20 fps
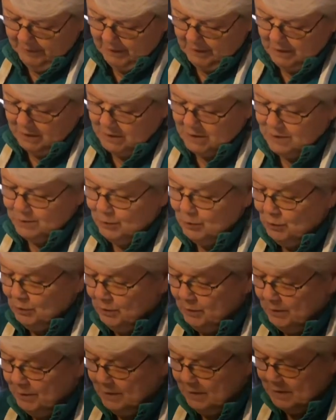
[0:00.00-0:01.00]
a spoon,
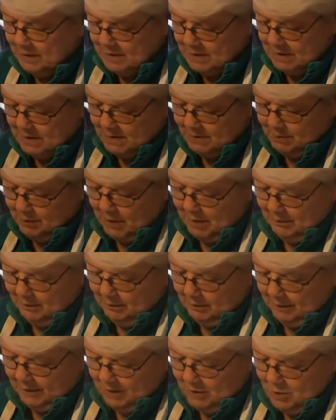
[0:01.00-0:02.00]
because it's
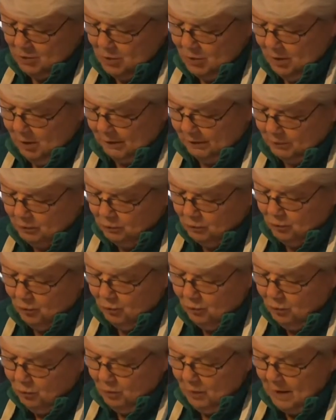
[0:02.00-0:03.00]
probably not
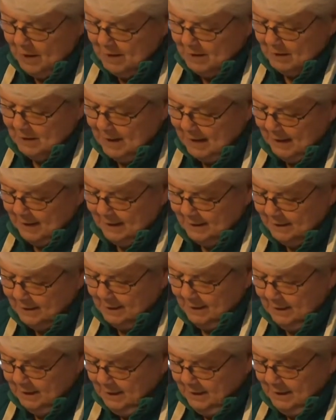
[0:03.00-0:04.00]
quite that
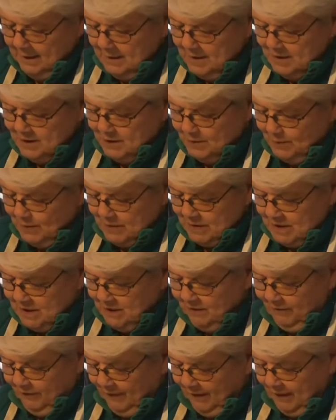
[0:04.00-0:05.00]

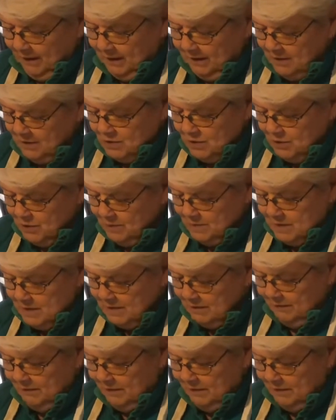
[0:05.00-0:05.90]
specific in terms of